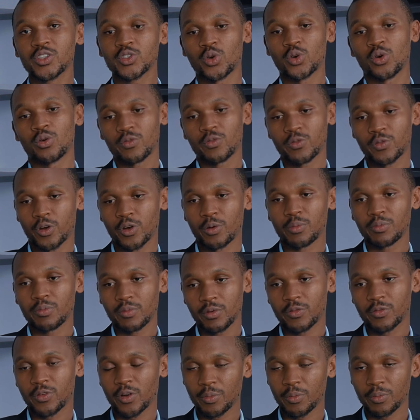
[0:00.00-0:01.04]
So
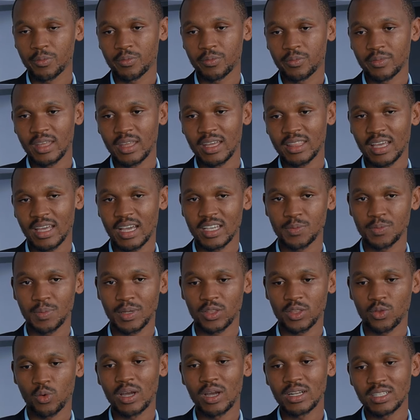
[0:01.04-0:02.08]
from from that
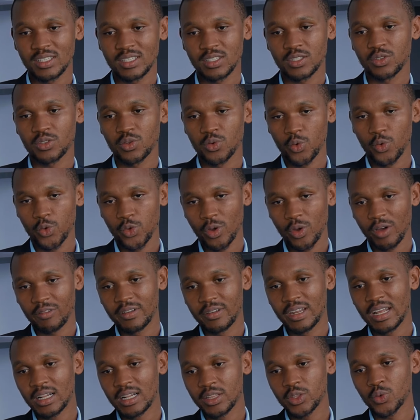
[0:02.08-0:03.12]
aspect, once you
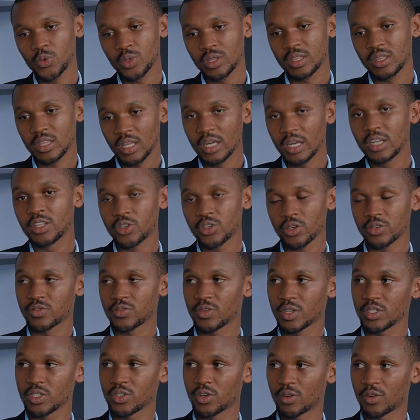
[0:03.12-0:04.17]
have dealt with
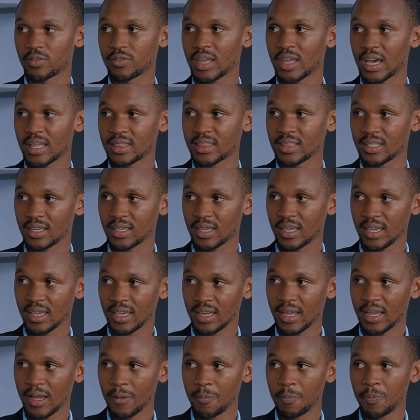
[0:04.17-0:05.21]
detoxification of that
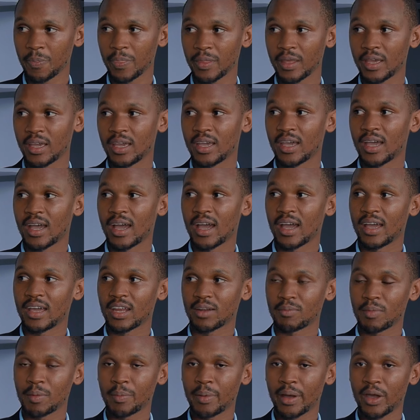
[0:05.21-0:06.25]
area, mm-hmm.
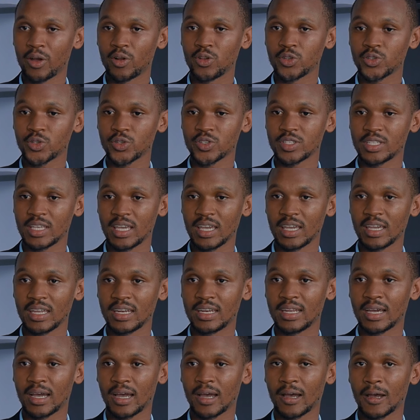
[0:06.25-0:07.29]
remember I also
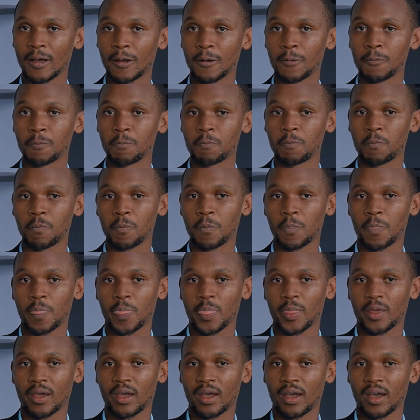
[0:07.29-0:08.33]
said uh,
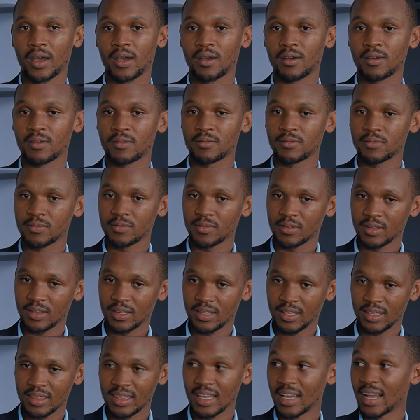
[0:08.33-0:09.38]
uh,
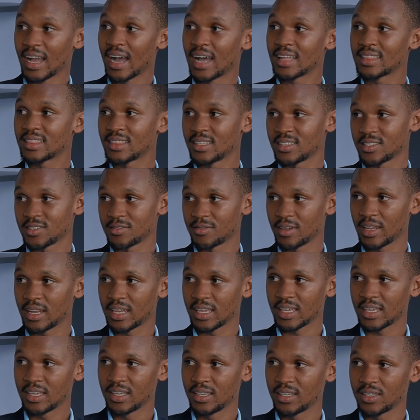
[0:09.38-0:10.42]
the gut is very
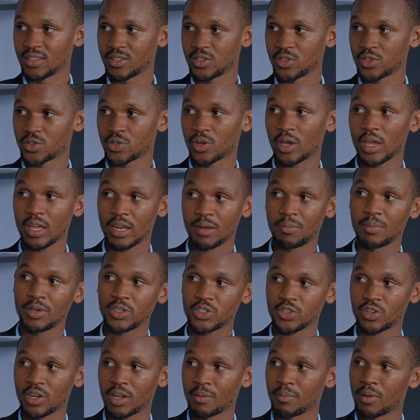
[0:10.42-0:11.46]
key. So I
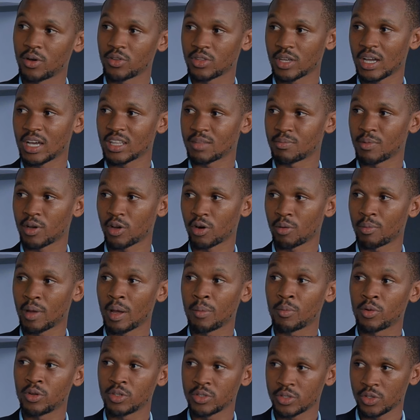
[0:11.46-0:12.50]
mentioned about gut
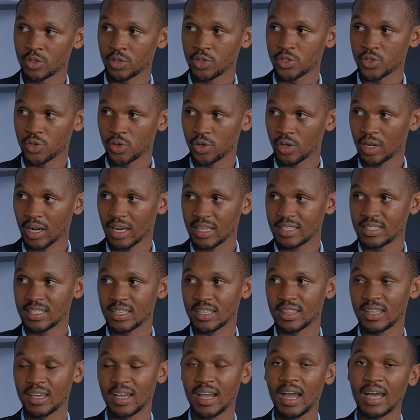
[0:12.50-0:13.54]
microbiome and also
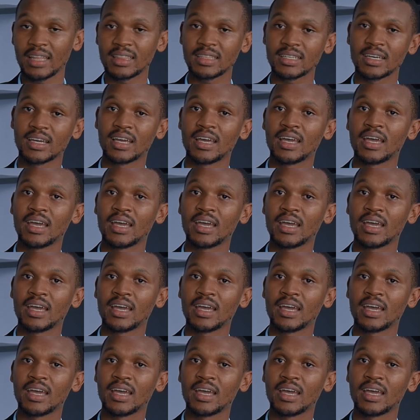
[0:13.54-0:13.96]
cleansing the gut.